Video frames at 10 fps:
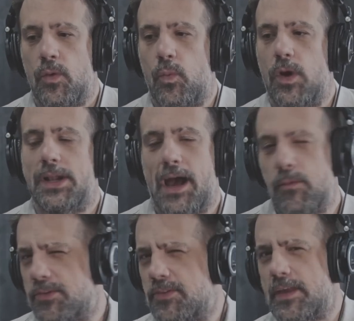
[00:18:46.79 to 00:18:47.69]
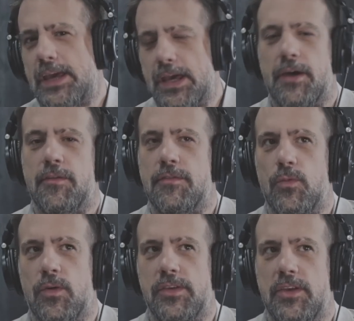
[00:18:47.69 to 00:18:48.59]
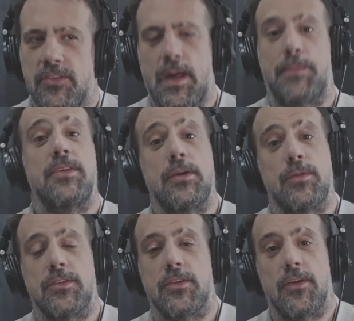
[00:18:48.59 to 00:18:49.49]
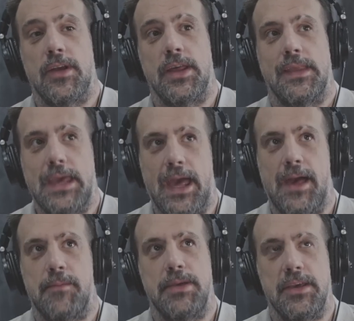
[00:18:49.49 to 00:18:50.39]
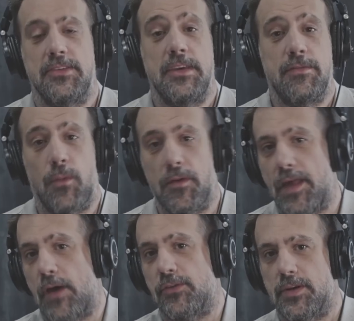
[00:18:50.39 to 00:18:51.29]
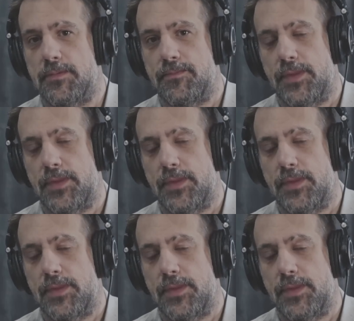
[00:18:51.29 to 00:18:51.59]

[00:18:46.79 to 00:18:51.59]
what I was thinking of was a step sequencer in the MPC 4000,